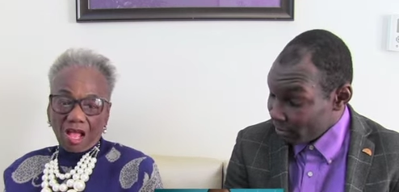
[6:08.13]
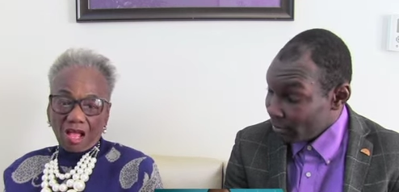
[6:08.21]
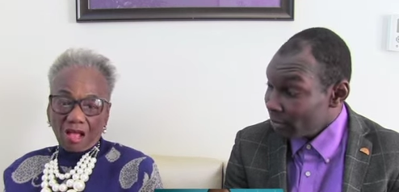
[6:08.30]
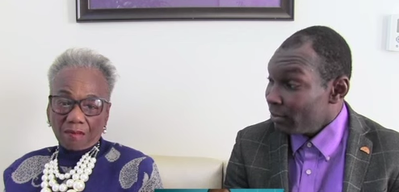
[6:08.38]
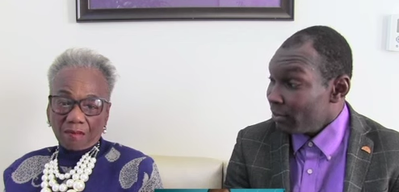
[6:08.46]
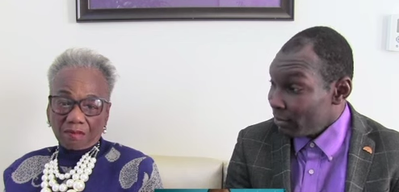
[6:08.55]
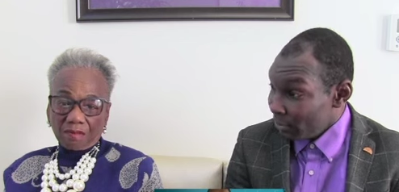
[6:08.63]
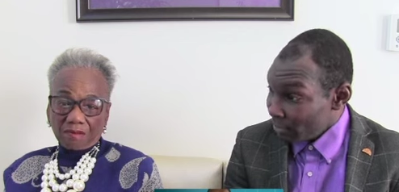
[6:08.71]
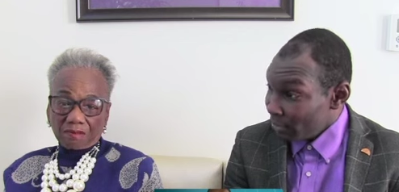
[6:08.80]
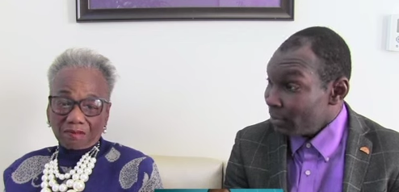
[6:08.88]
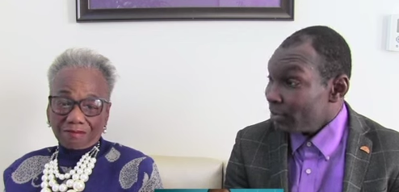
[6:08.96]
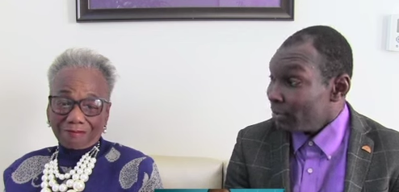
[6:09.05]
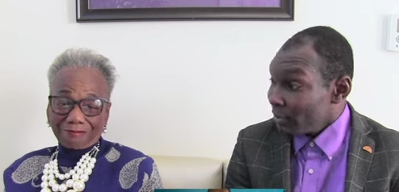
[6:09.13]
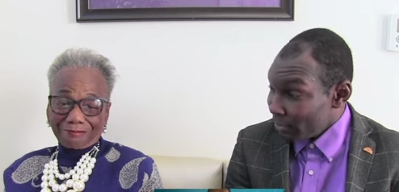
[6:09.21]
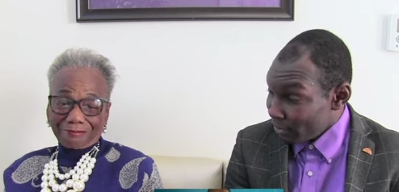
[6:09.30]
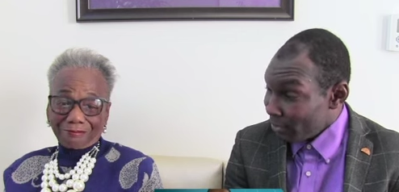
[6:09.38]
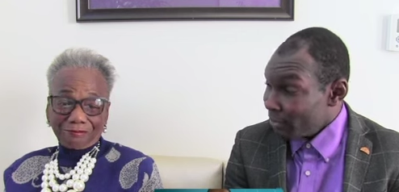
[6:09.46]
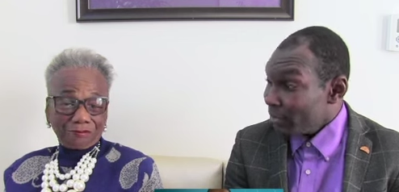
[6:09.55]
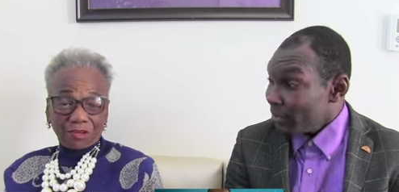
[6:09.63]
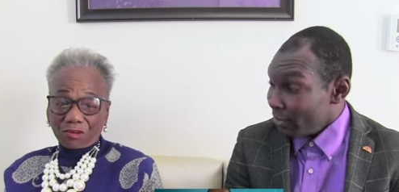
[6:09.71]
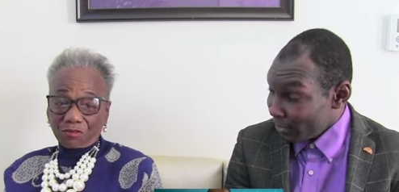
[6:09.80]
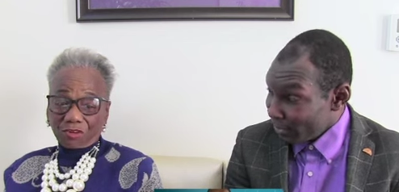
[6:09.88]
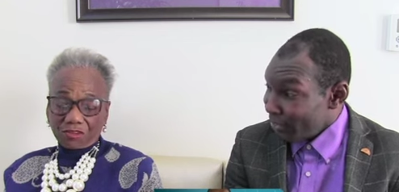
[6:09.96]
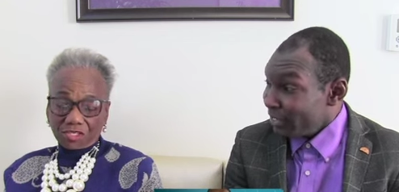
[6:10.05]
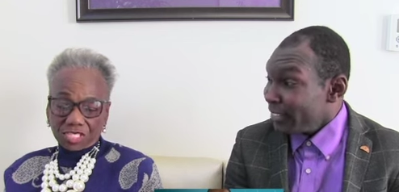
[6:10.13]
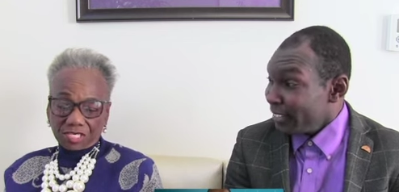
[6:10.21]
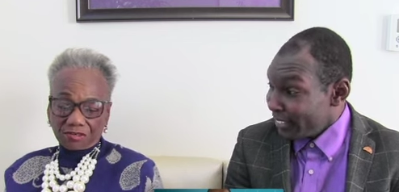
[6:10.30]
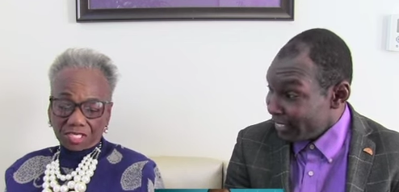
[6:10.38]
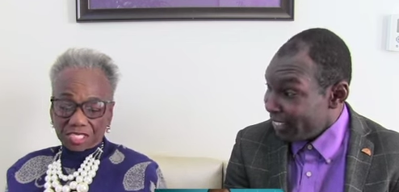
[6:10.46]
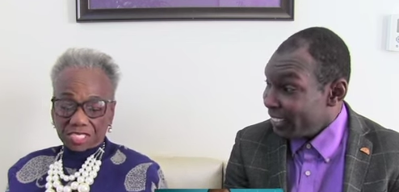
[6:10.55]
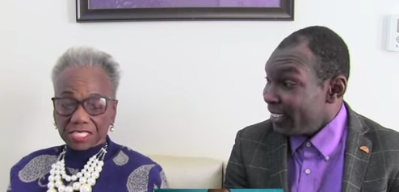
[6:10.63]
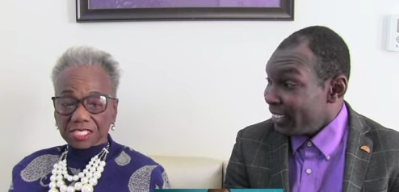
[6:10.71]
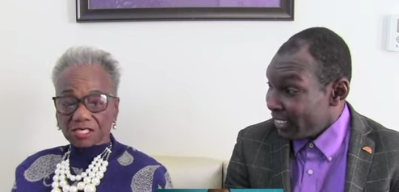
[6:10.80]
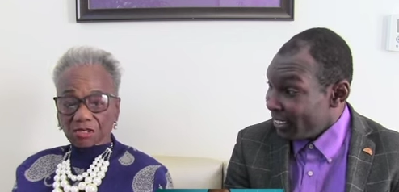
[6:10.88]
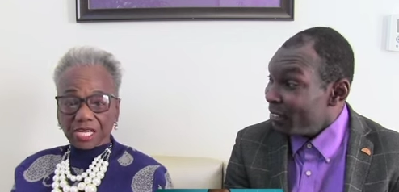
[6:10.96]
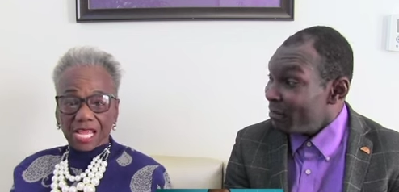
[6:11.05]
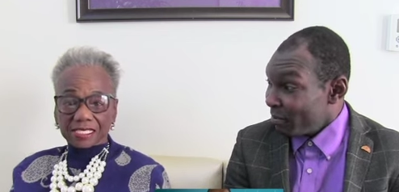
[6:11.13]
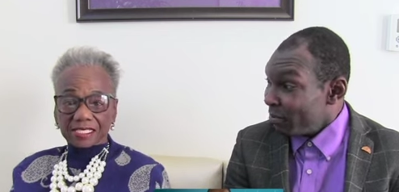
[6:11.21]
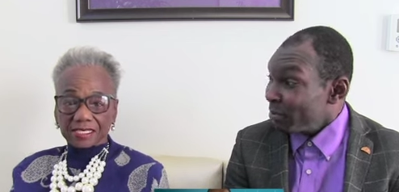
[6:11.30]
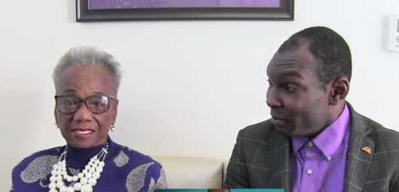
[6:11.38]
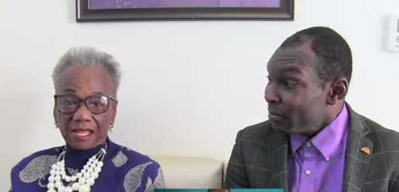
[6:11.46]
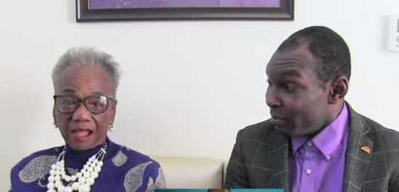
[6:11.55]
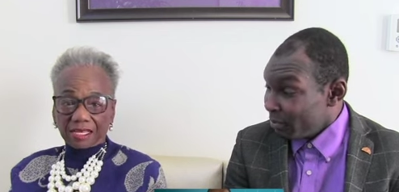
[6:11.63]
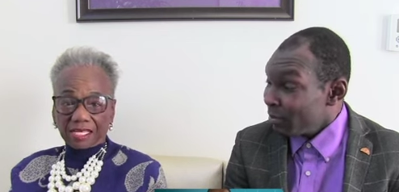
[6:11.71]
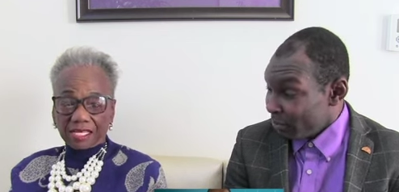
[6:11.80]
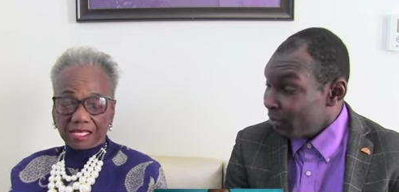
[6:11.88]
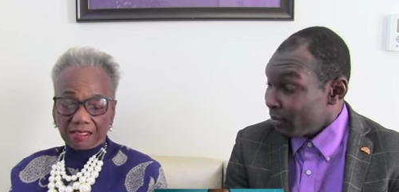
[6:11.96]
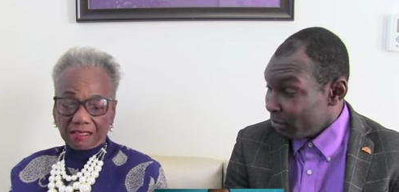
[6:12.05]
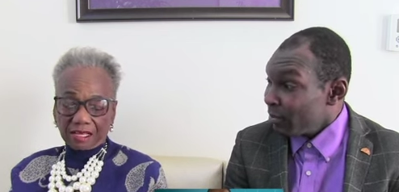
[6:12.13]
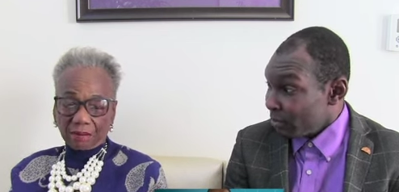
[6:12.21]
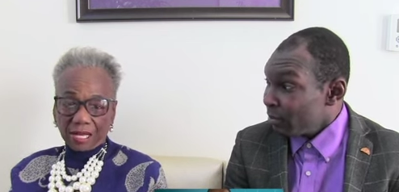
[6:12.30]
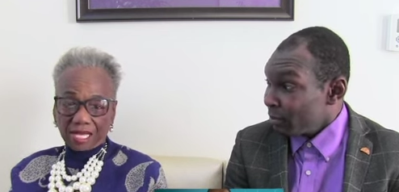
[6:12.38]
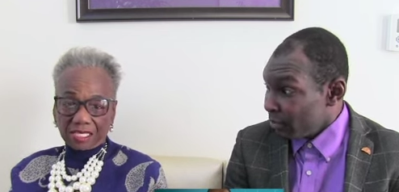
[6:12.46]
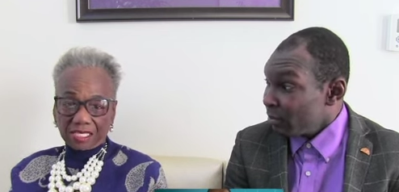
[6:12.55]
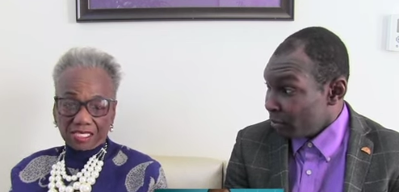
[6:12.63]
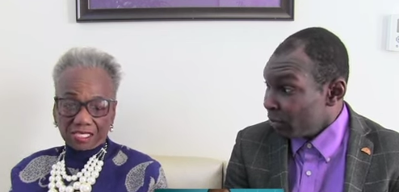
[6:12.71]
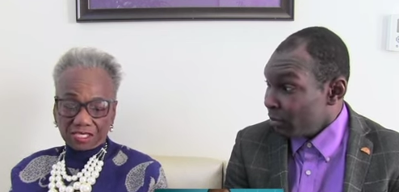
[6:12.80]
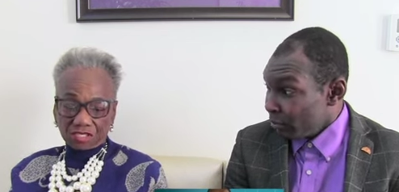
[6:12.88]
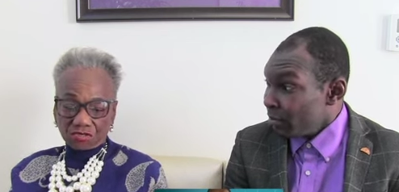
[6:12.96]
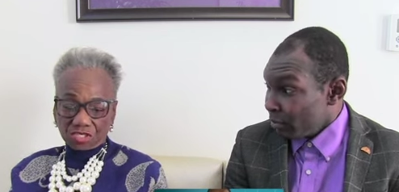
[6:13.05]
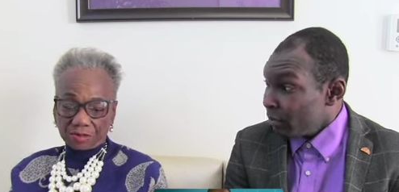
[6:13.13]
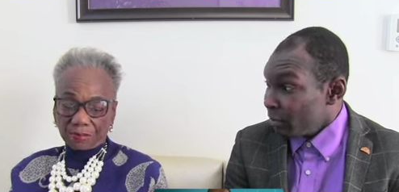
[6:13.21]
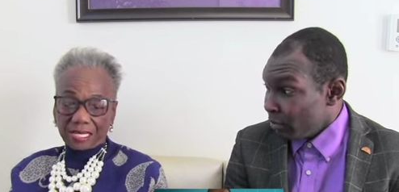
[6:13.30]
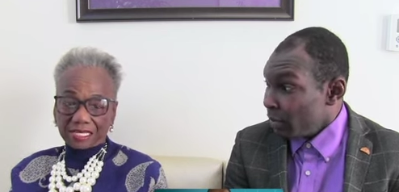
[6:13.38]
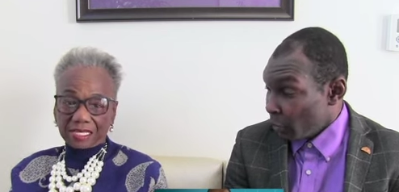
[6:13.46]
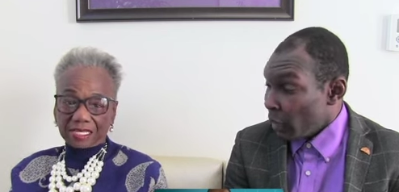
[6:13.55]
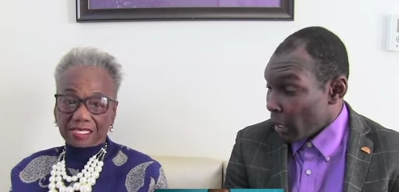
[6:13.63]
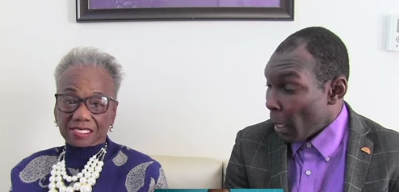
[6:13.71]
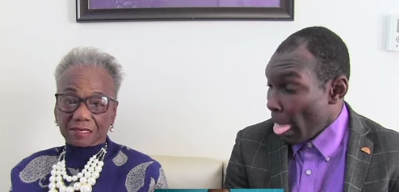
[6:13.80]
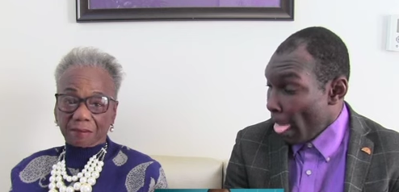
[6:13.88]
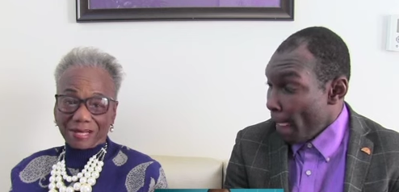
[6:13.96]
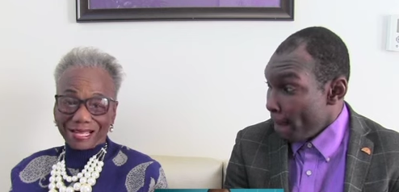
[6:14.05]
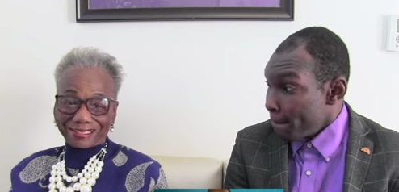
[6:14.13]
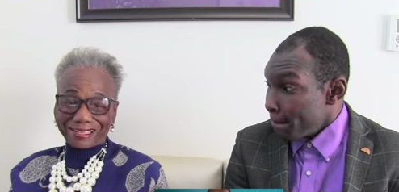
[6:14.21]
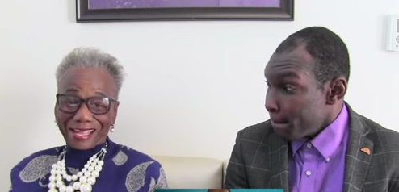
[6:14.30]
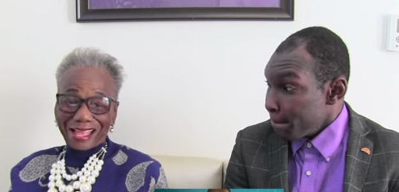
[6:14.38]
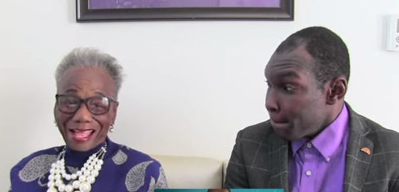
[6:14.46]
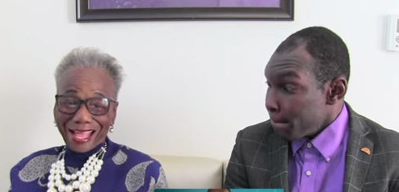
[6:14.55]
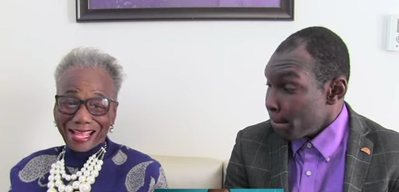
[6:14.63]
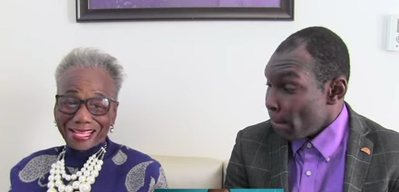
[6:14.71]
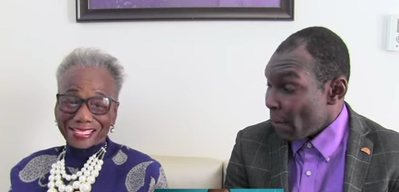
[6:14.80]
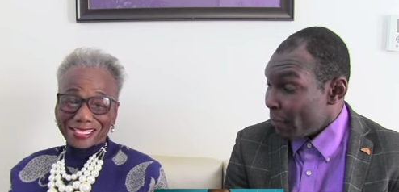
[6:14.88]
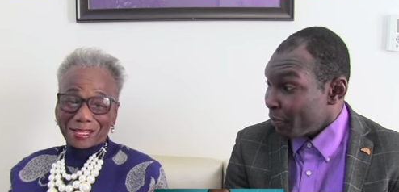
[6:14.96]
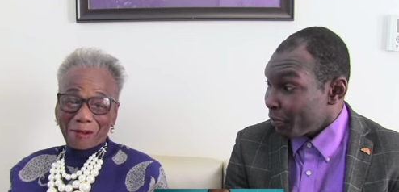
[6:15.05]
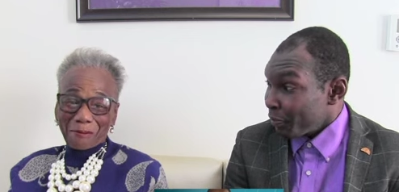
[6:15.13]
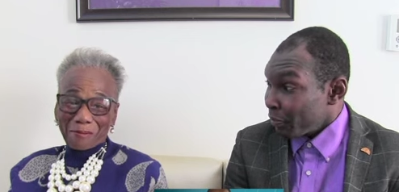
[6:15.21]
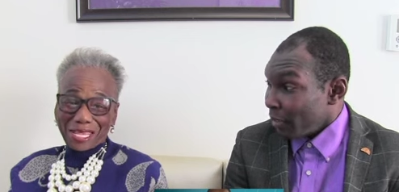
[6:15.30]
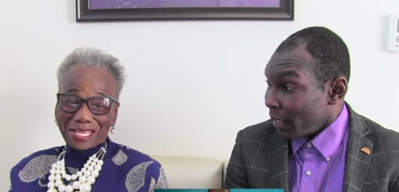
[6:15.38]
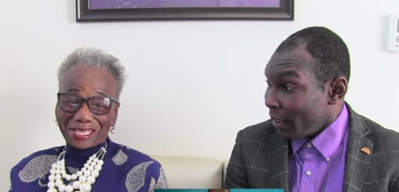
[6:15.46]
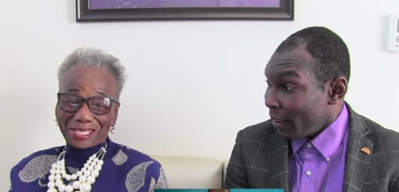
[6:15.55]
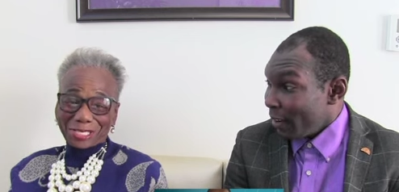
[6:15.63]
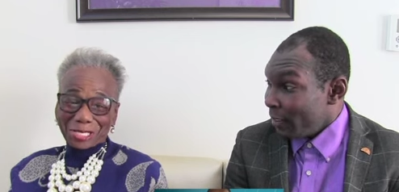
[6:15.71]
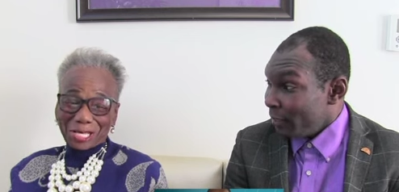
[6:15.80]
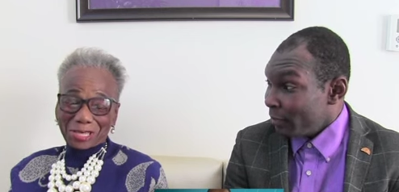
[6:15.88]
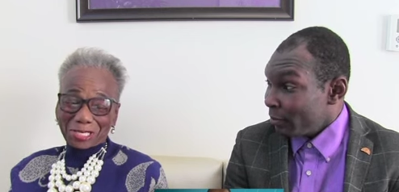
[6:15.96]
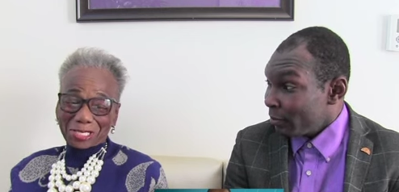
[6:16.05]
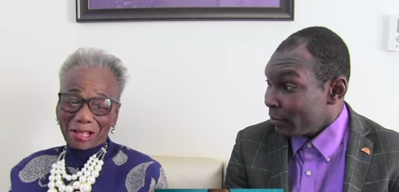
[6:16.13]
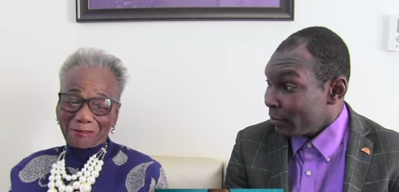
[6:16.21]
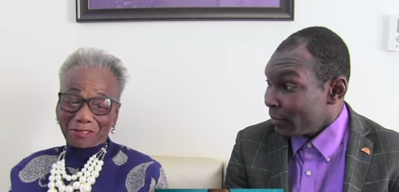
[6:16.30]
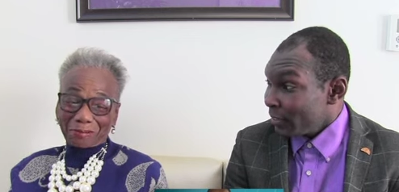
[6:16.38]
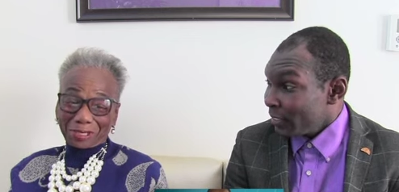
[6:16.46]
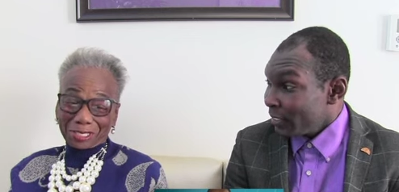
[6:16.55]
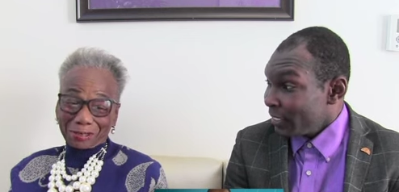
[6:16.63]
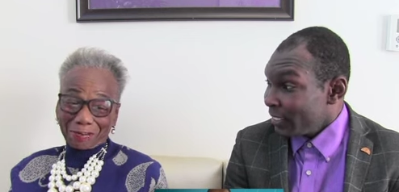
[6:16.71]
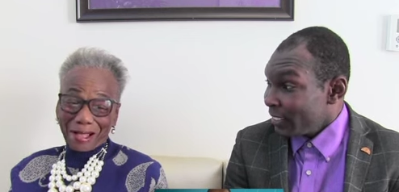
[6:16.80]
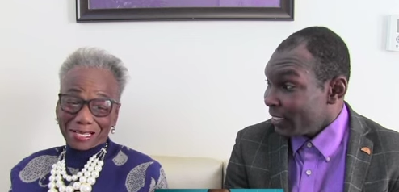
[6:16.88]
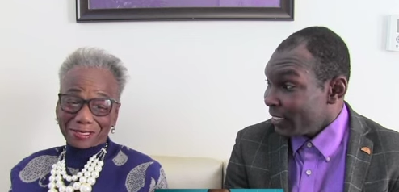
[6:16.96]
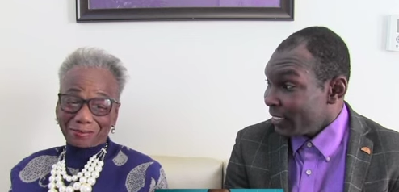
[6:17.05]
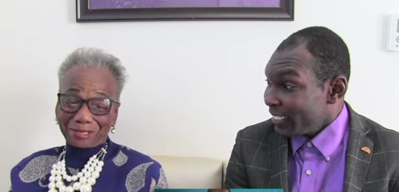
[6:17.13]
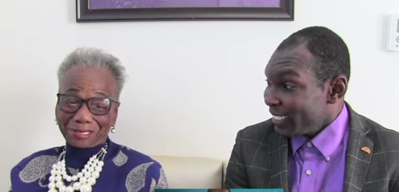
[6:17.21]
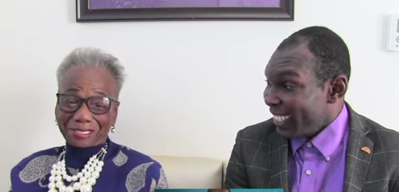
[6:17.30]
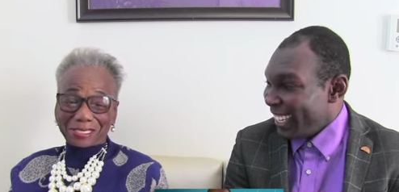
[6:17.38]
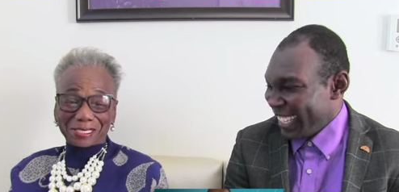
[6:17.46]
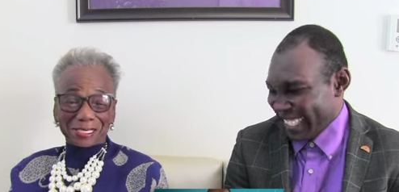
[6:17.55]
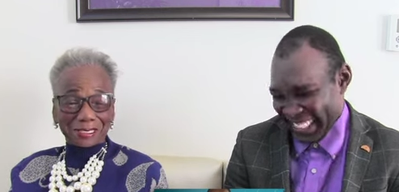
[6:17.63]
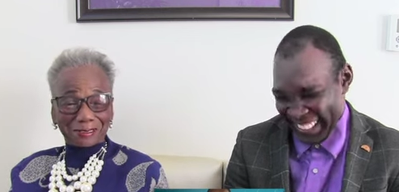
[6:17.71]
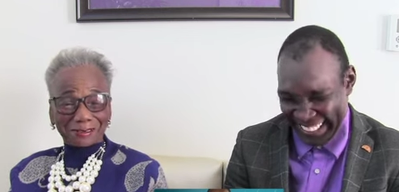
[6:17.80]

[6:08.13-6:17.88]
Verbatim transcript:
Speaker 1: Um, very, very seriously. So that's not anything about any disrespect. It is about us making each other as comfortable as possible in this,